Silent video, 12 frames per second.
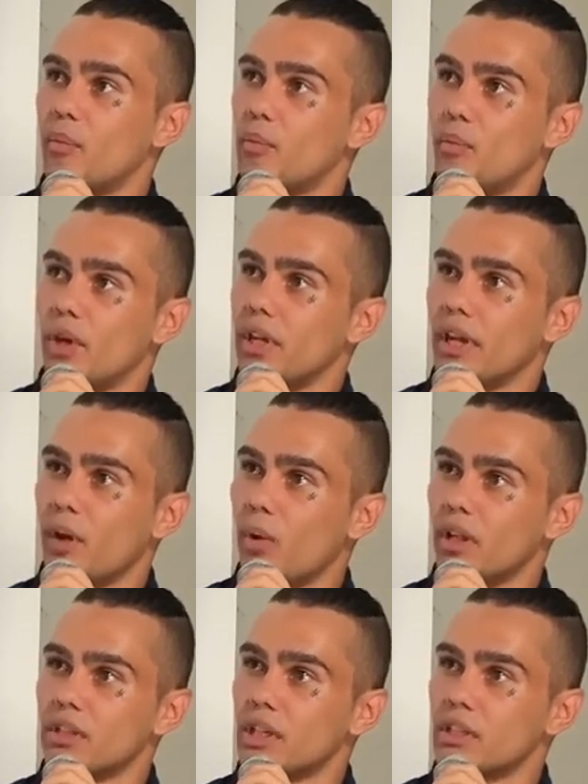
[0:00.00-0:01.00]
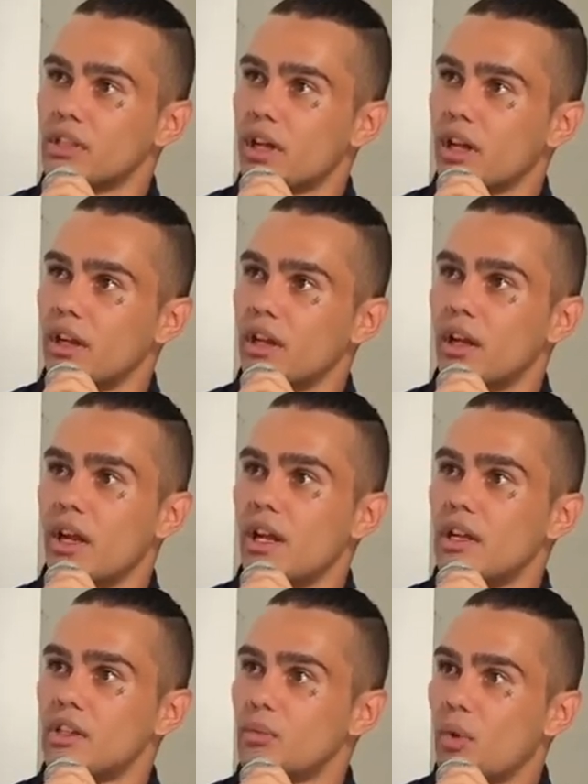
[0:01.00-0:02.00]
but yeah, once I started
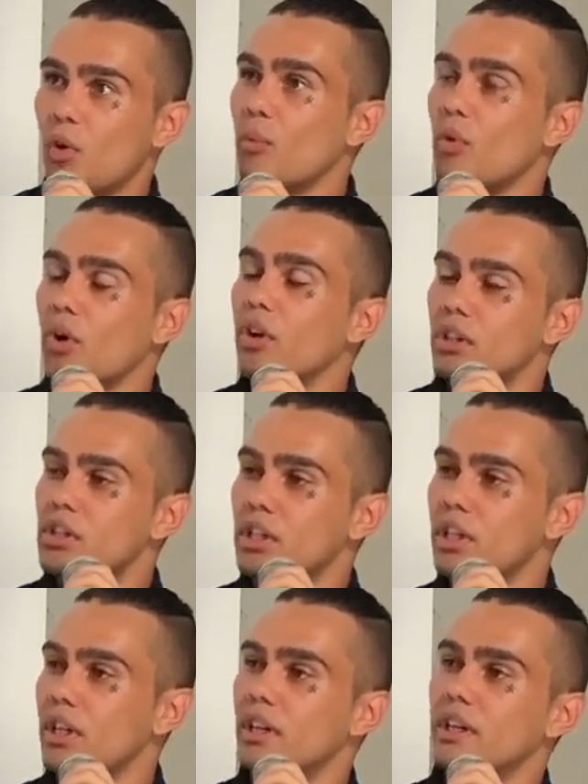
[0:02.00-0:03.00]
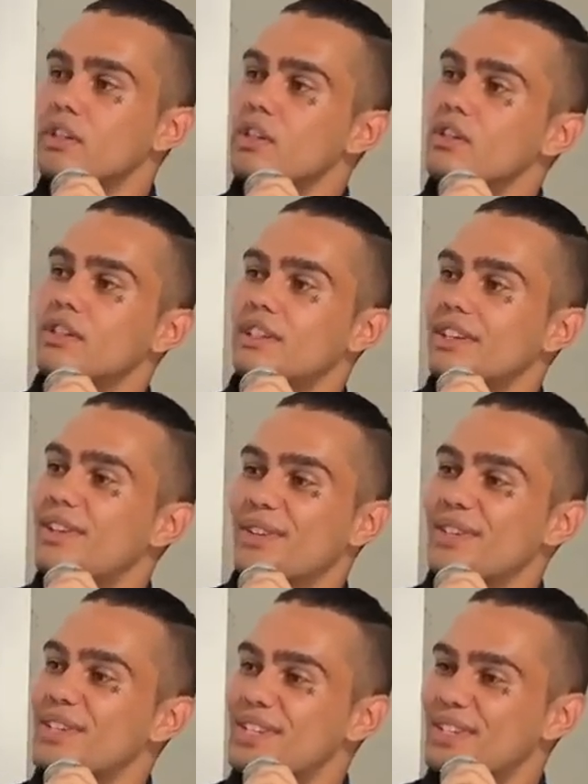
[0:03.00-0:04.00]
smoking pot and shit, it
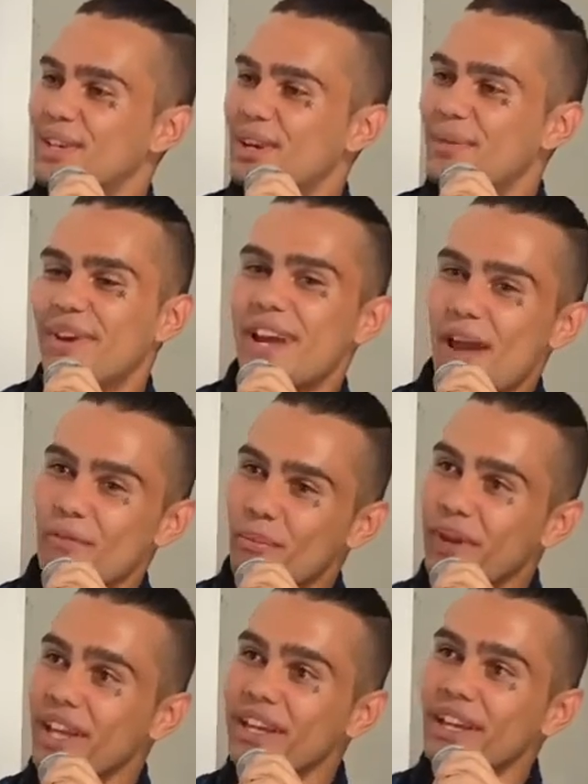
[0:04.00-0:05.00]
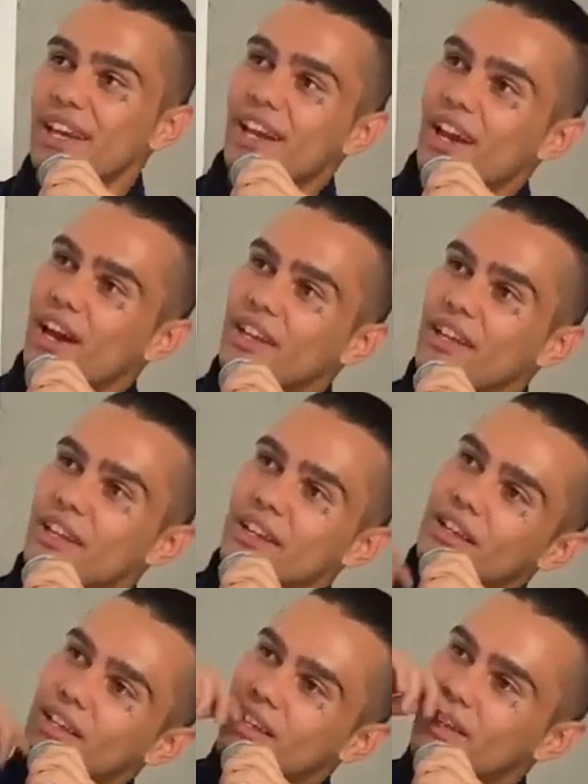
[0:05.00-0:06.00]
all just stopped. And for me, I
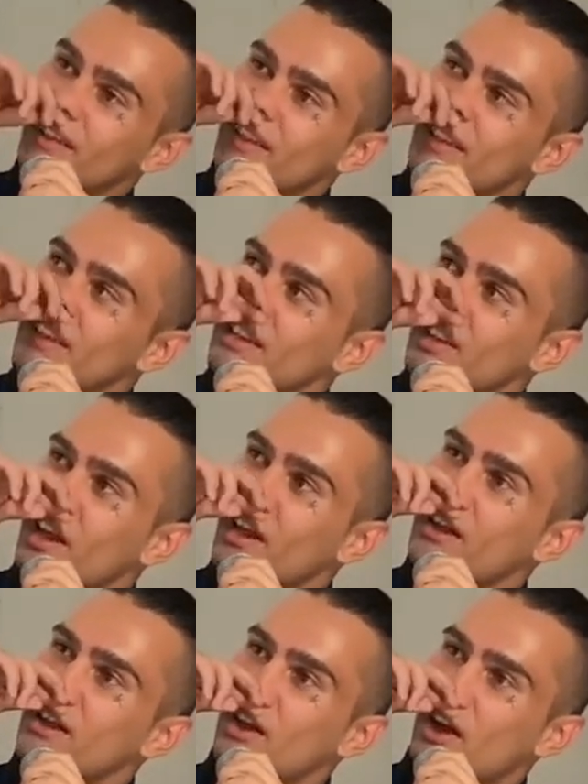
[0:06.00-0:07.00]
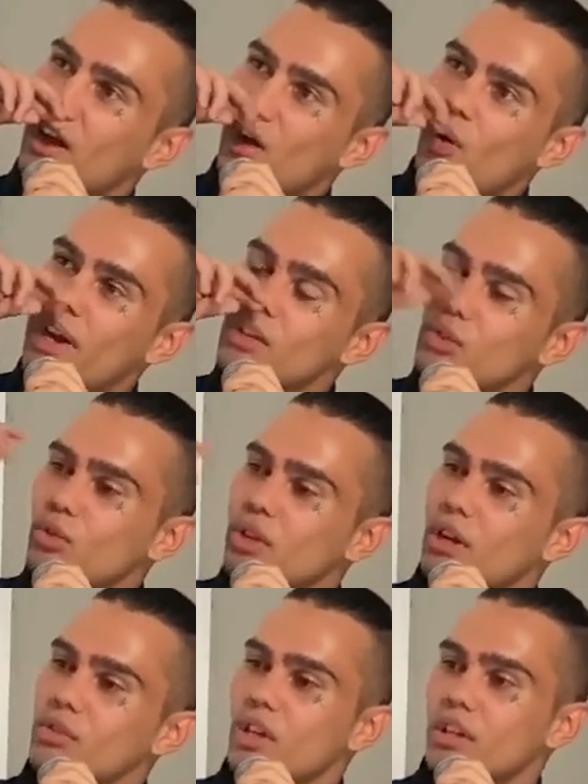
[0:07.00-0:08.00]
think like I always knew
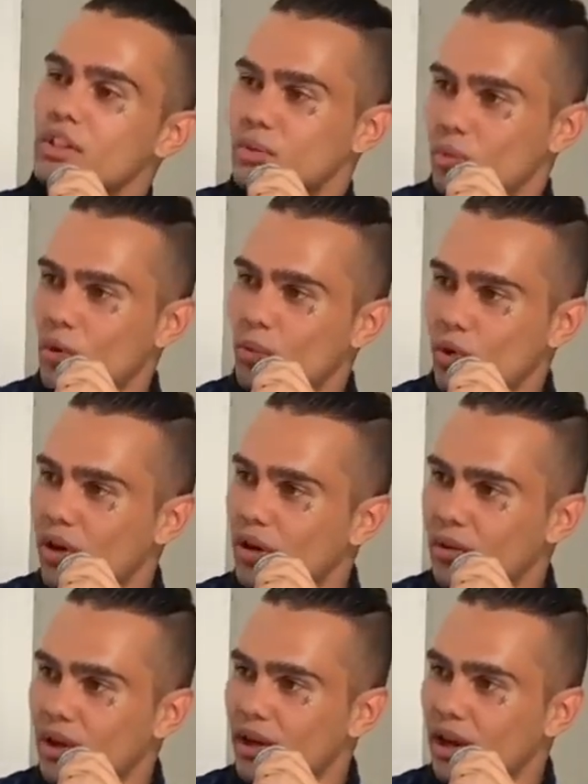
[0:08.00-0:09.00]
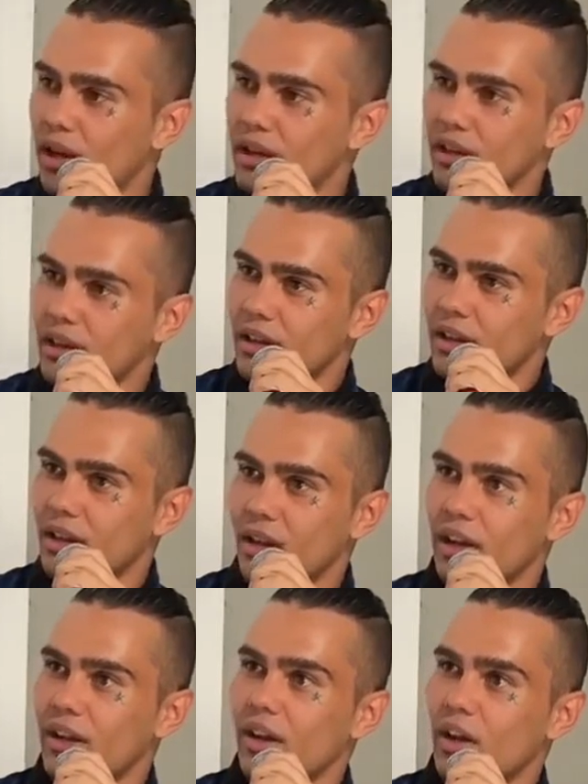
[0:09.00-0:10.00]
that I was gonna smoke pot one day.
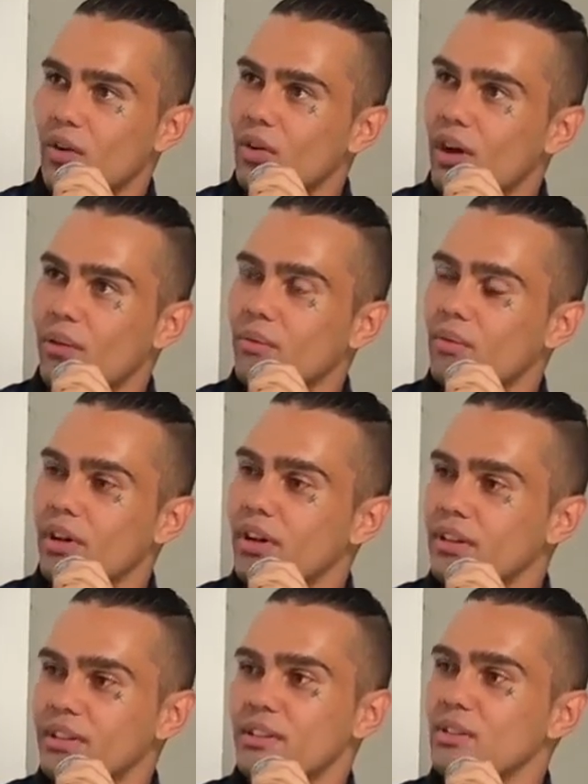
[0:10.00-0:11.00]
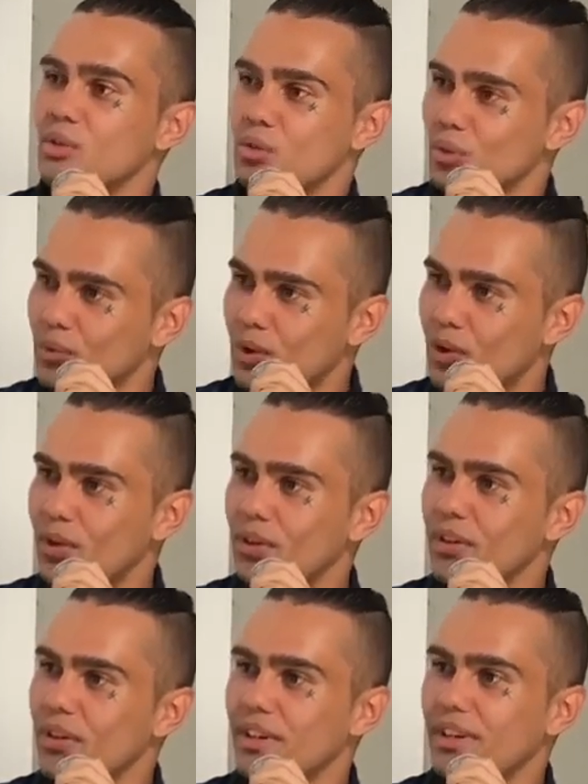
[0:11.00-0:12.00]
Like, I grew up fucking listening to Snoop Dogg
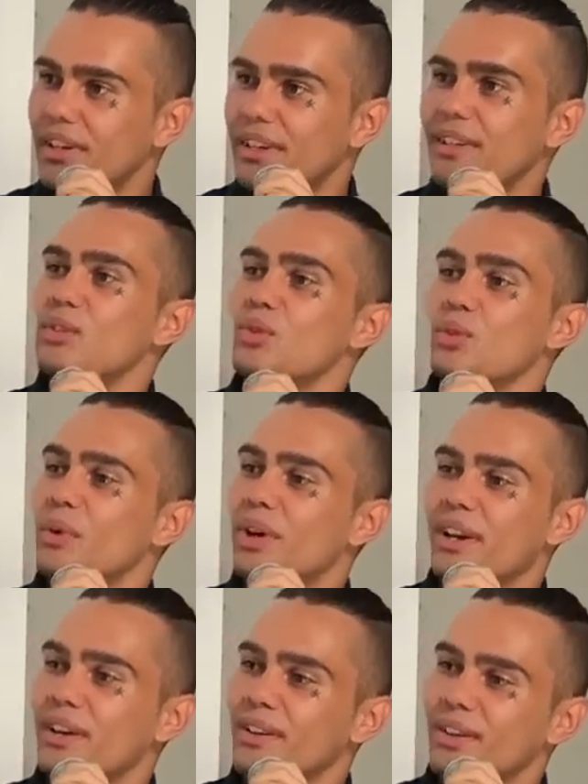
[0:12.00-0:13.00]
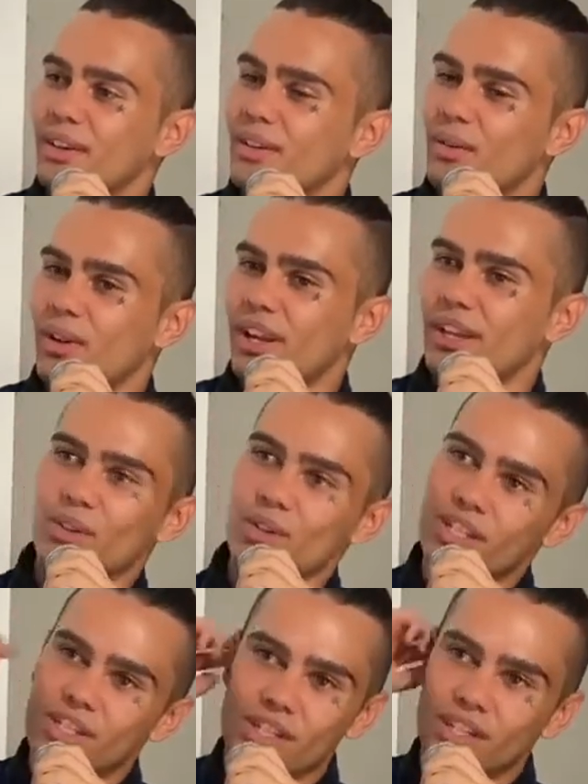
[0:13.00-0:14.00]
and Tupac and like all
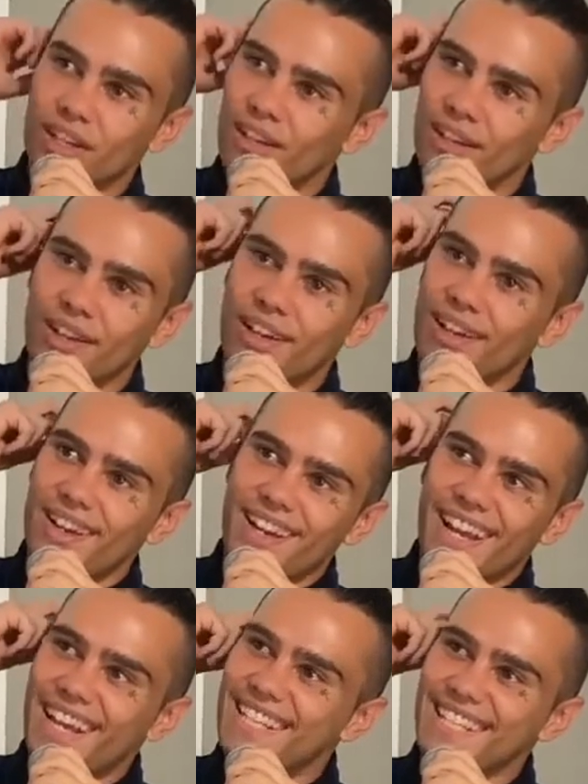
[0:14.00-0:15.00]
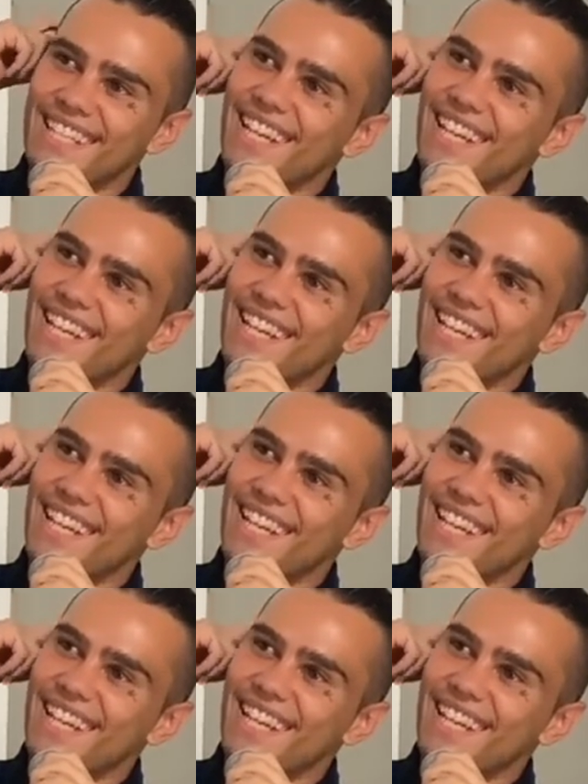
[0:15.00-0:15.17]
that shit and Easy.